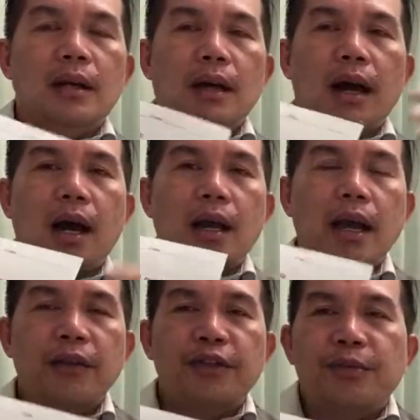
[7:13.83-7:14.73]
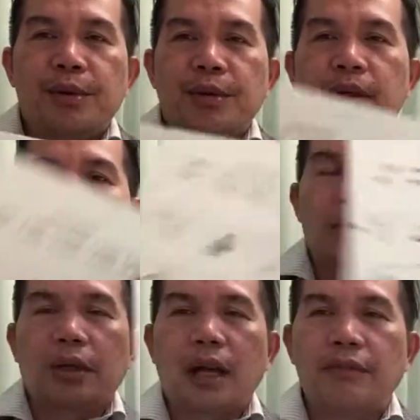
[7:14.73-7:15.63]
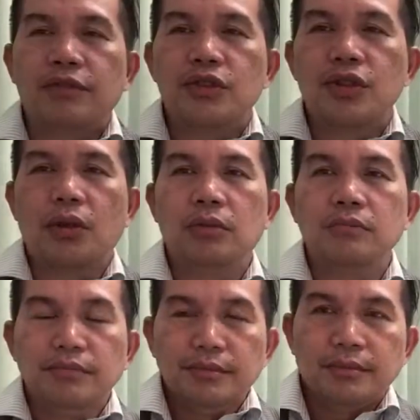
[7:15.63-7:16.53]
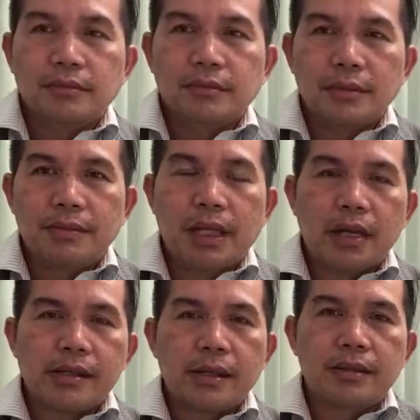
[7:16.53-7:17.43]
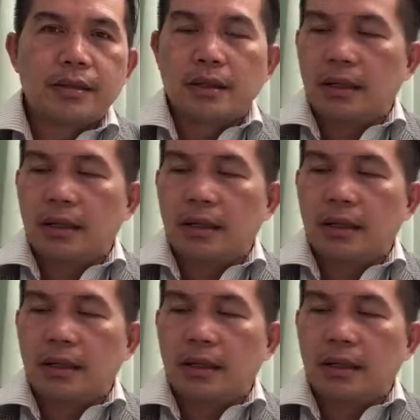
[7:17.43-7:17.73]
a hay fever or kafun show because it's